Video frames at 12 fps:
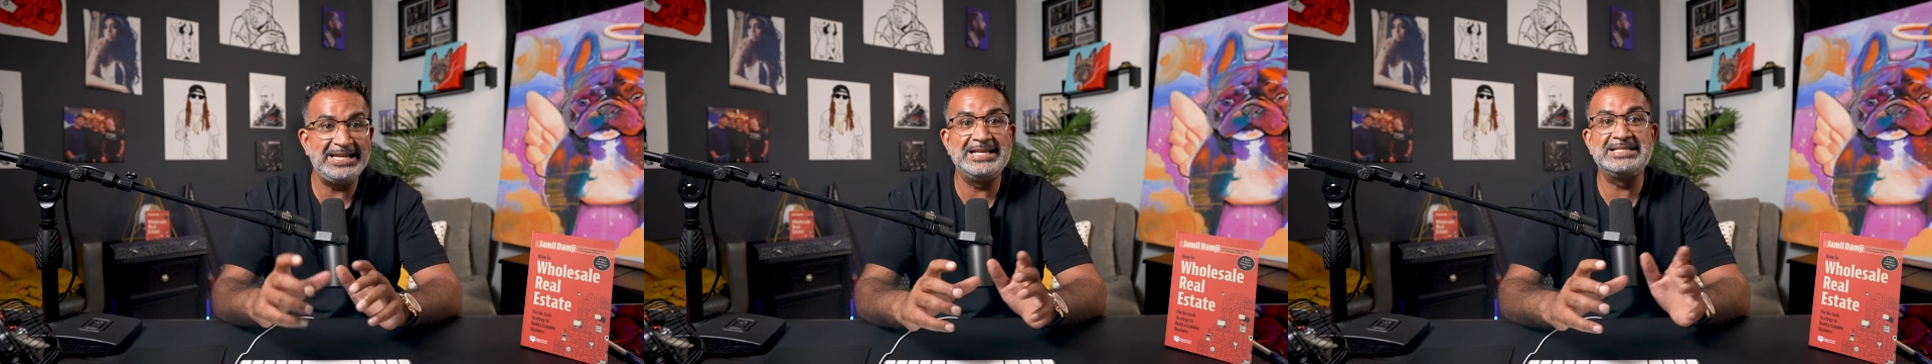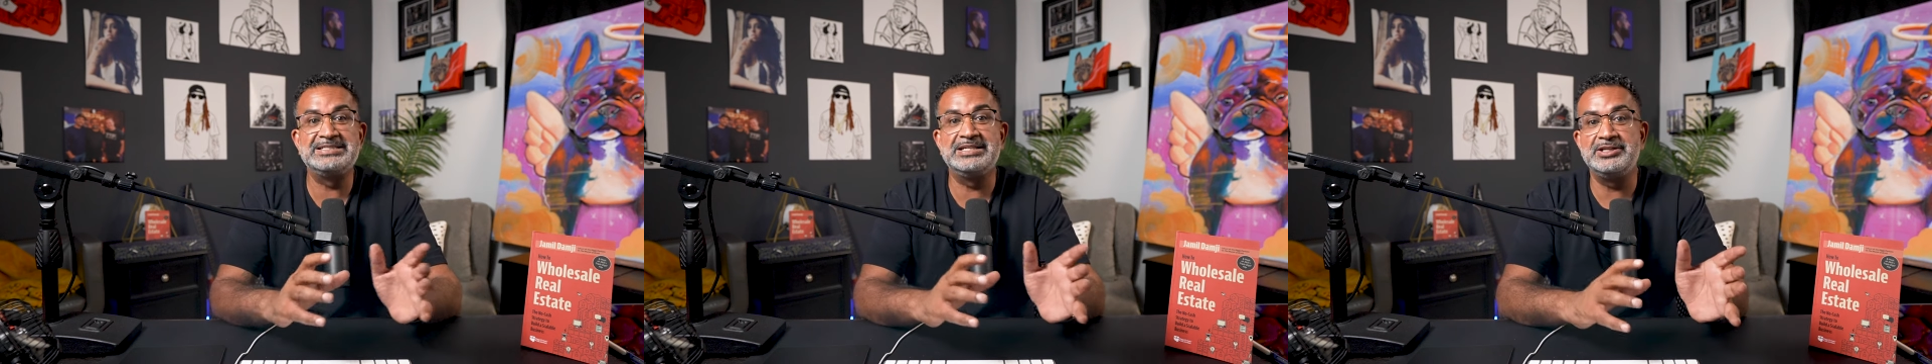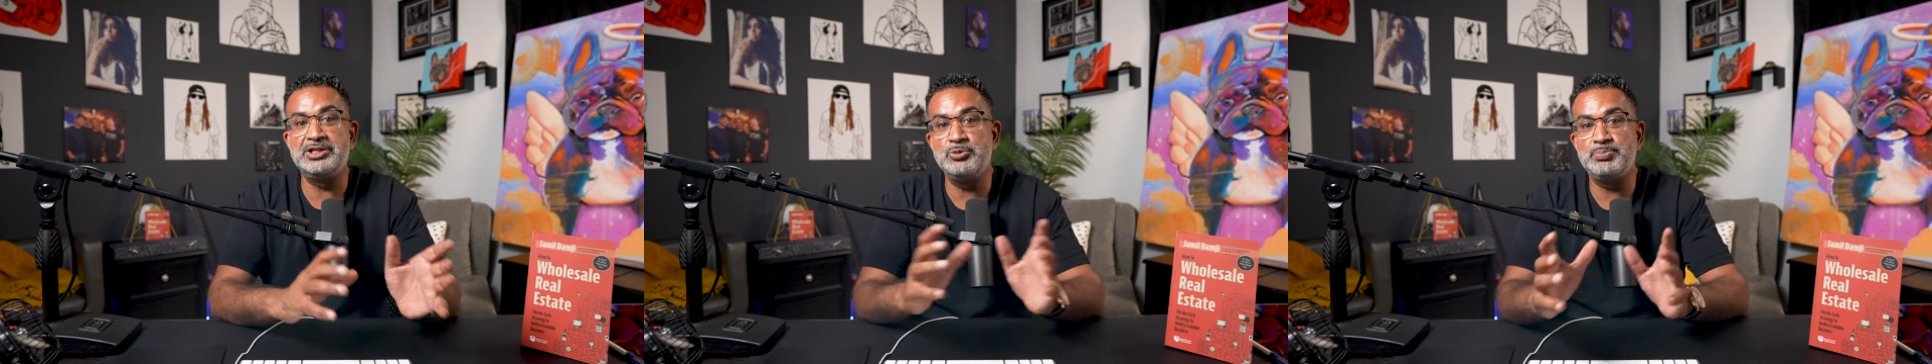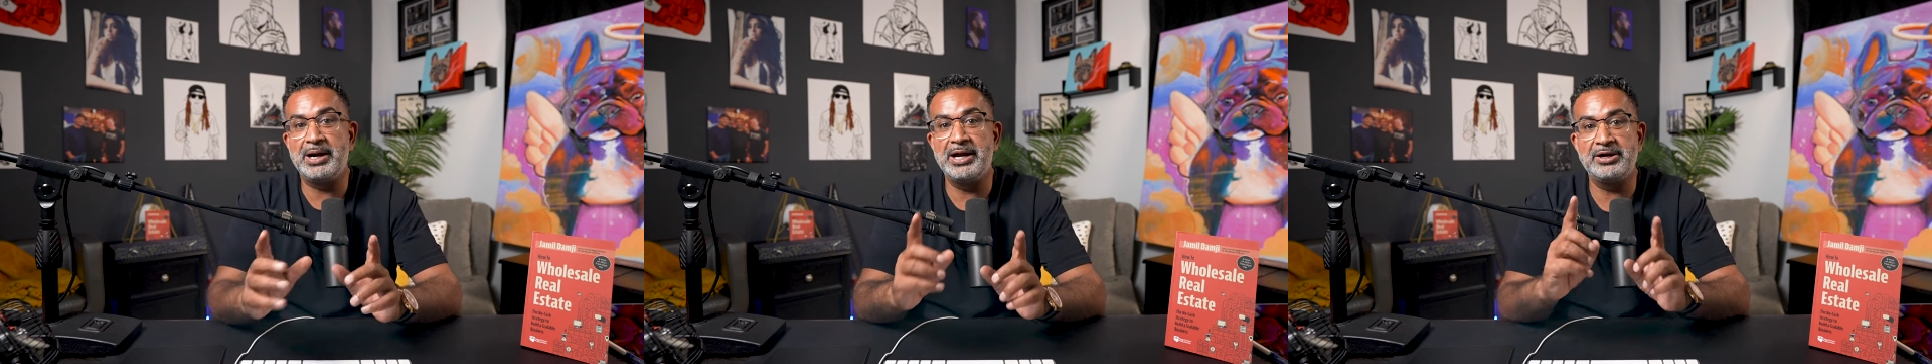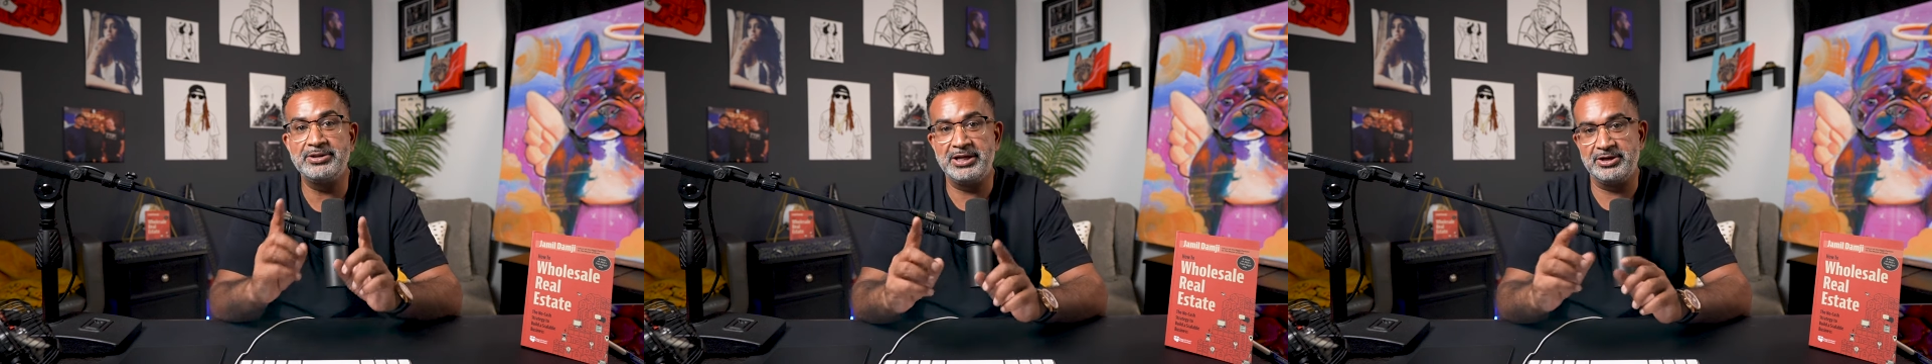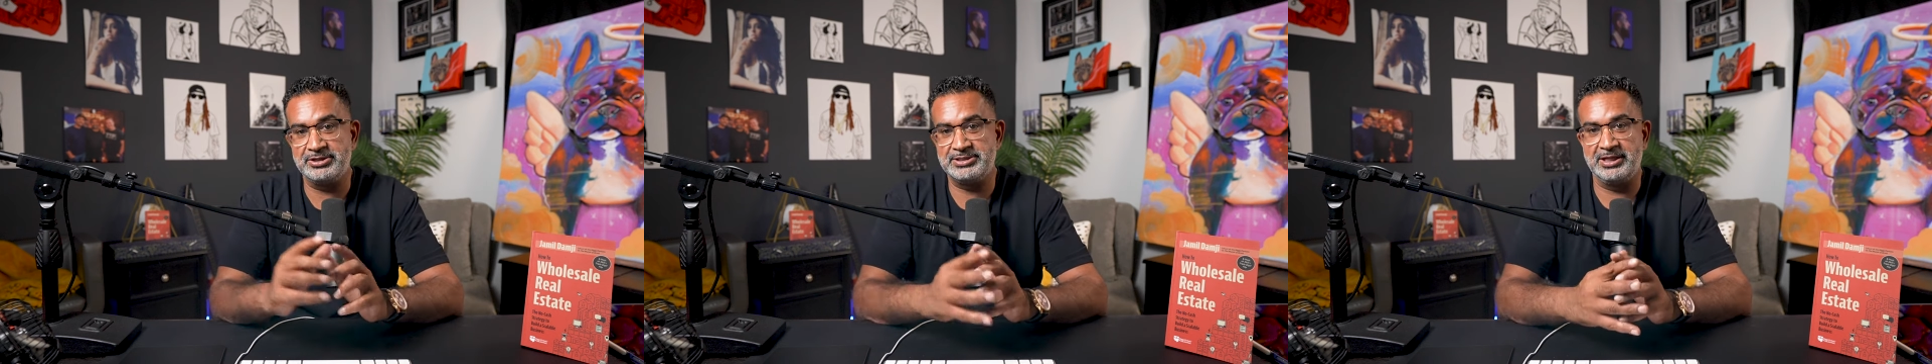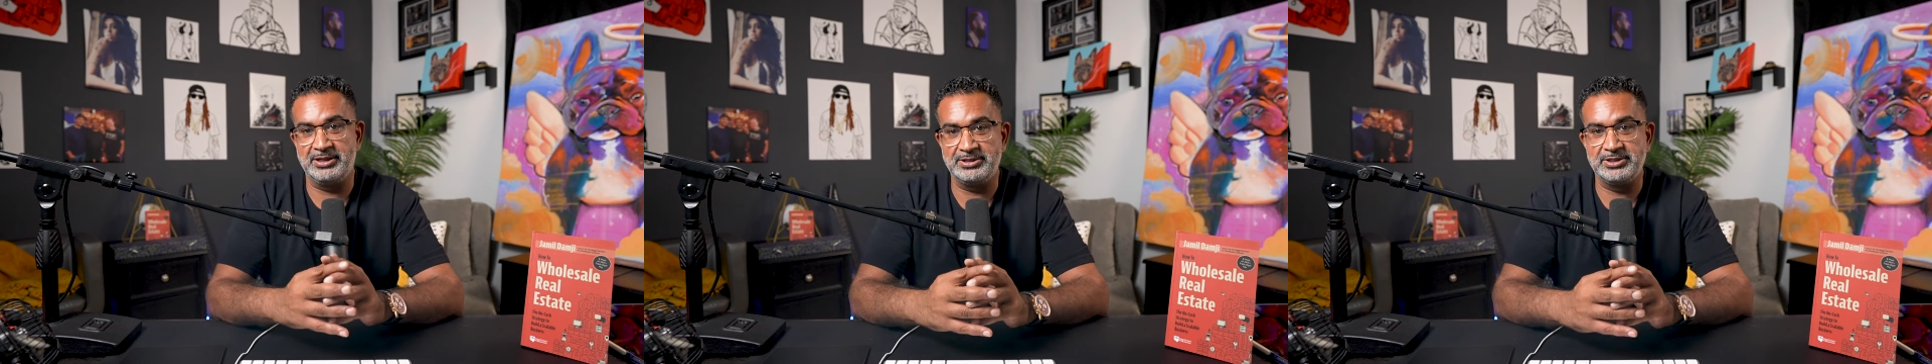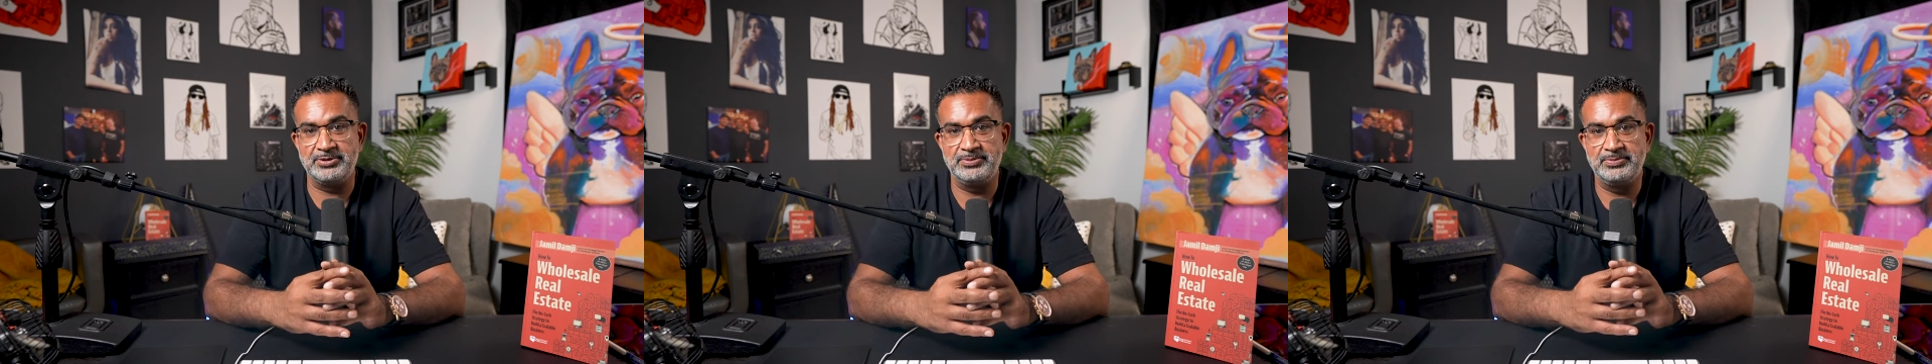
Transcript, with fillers: is the new buyer that you're selling to.